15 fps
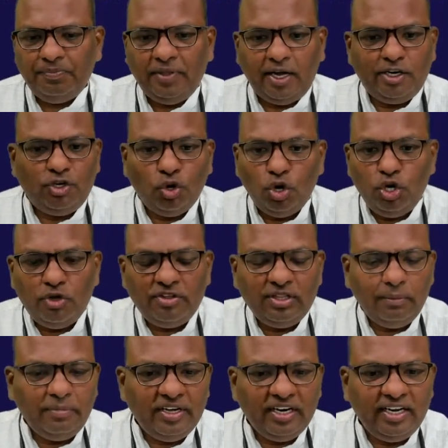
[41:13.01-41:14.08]
I told you in the
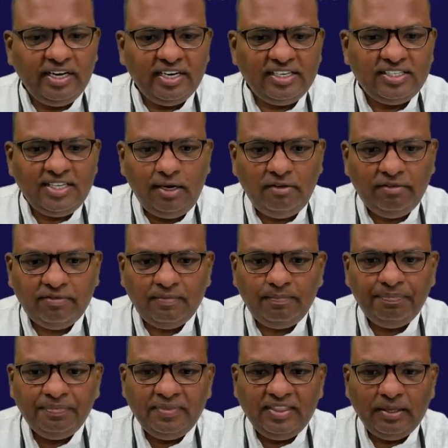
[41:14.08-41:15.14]
beginning itself,
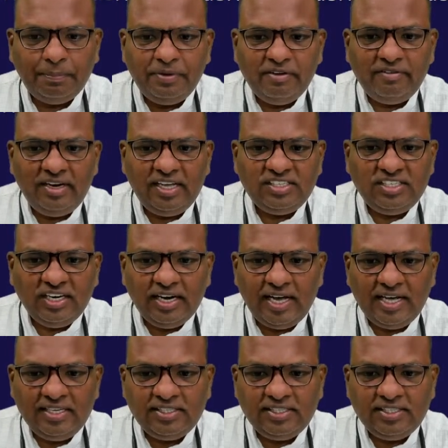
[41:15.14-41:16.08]
the privileged class,